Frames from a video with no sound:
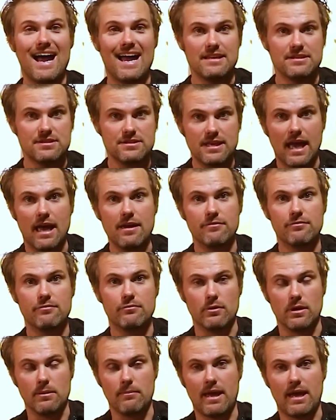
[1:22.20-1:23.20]
a safe
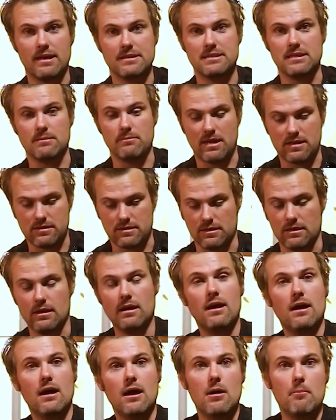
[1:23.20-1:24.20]
remounting method.
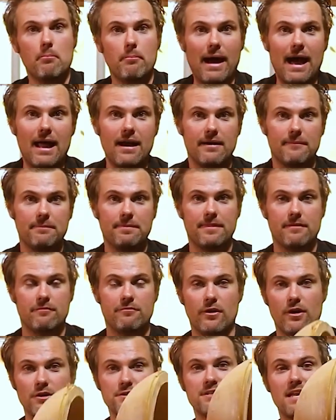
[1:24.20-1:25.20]
But
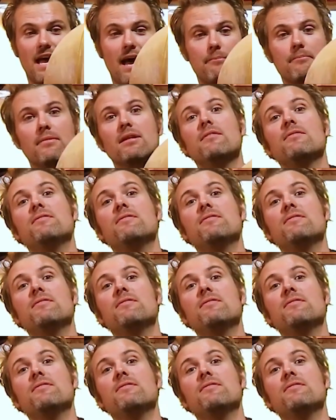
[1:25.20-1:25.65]
first up,